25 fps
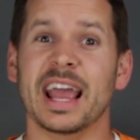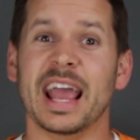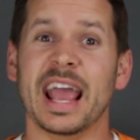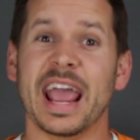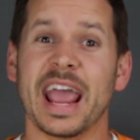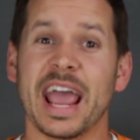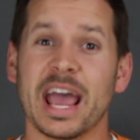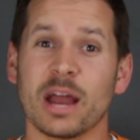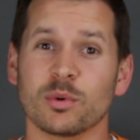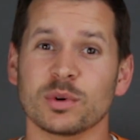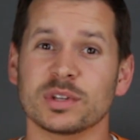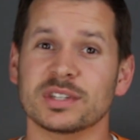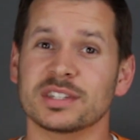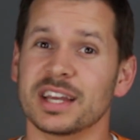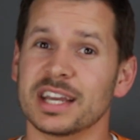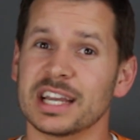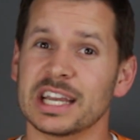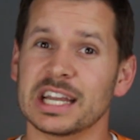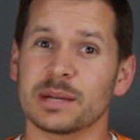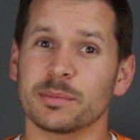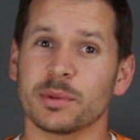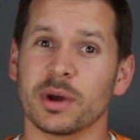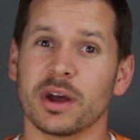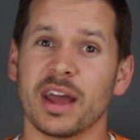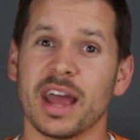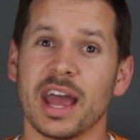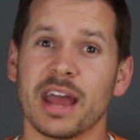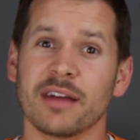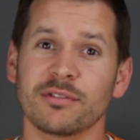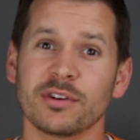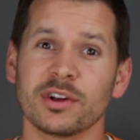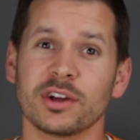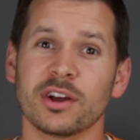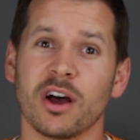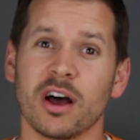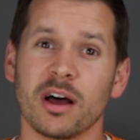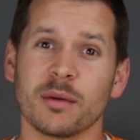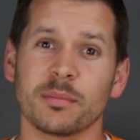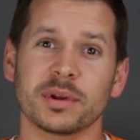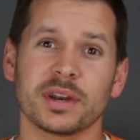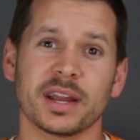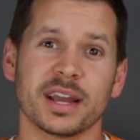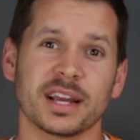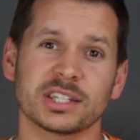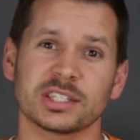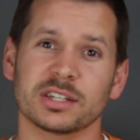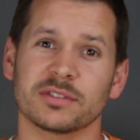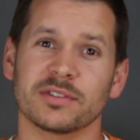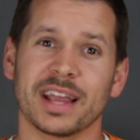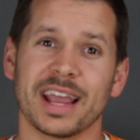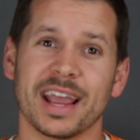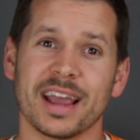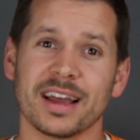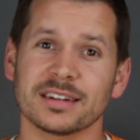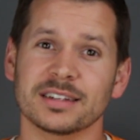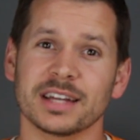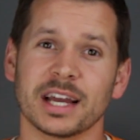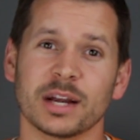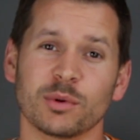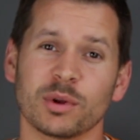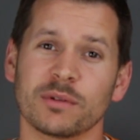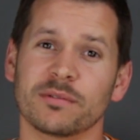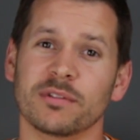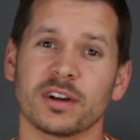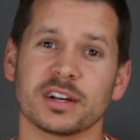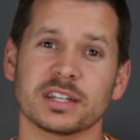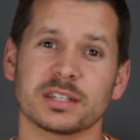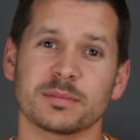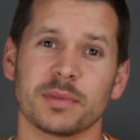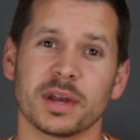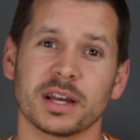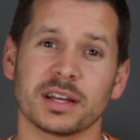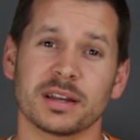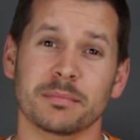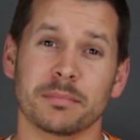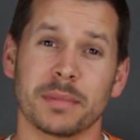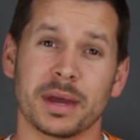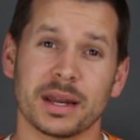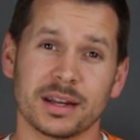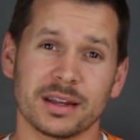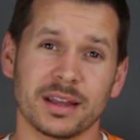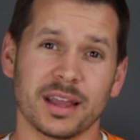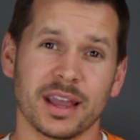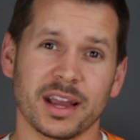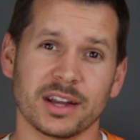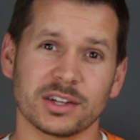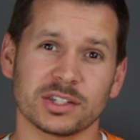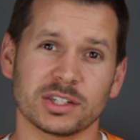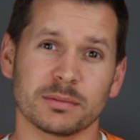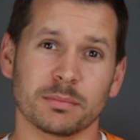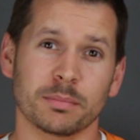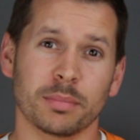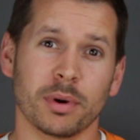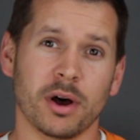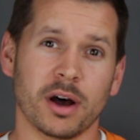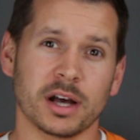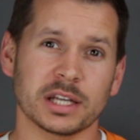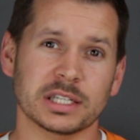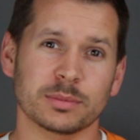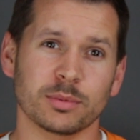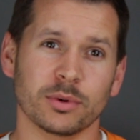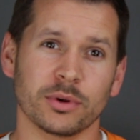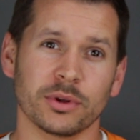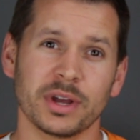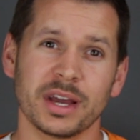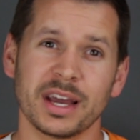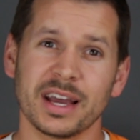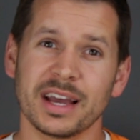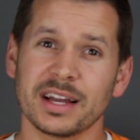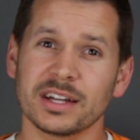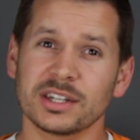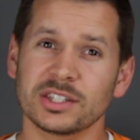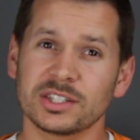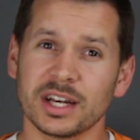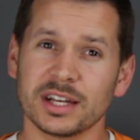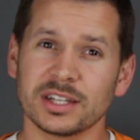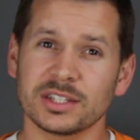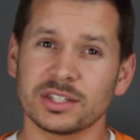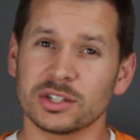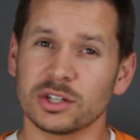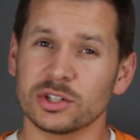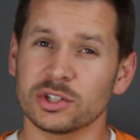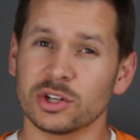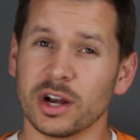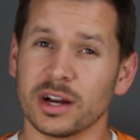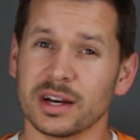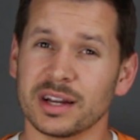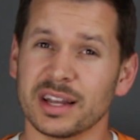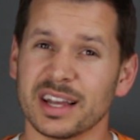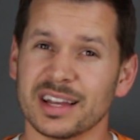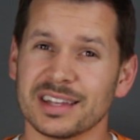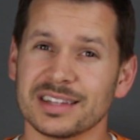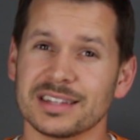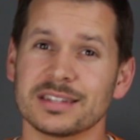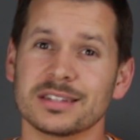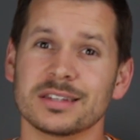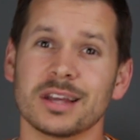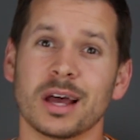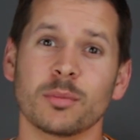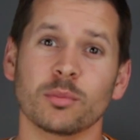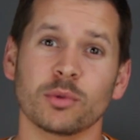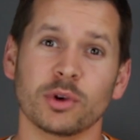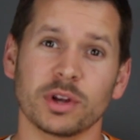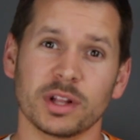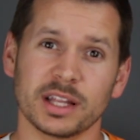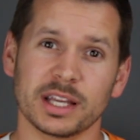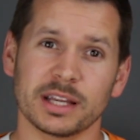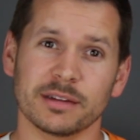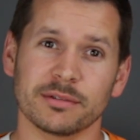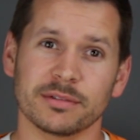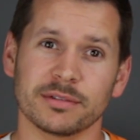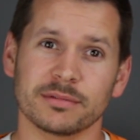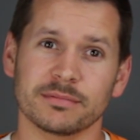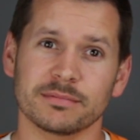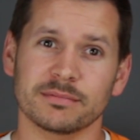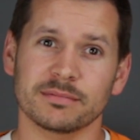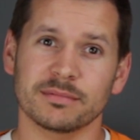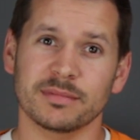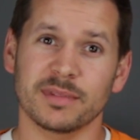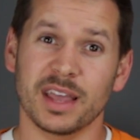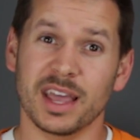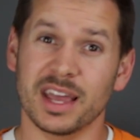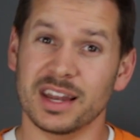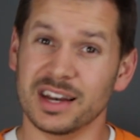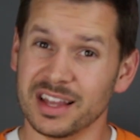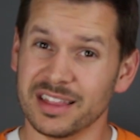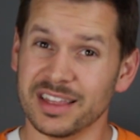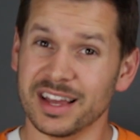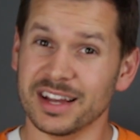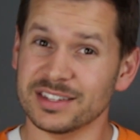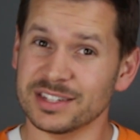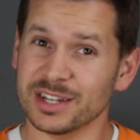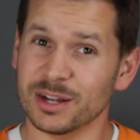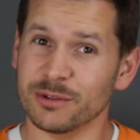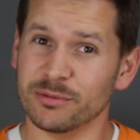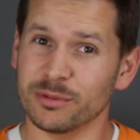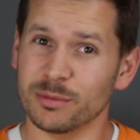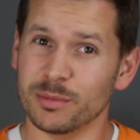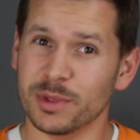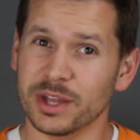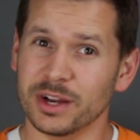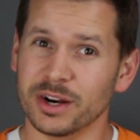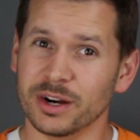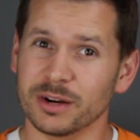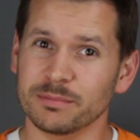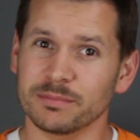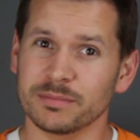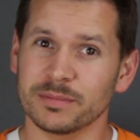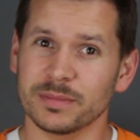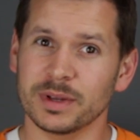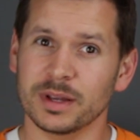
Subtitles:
and was taking about every combination of anti-reflux medication possible just to try to get some relief. Any of that sound familiar?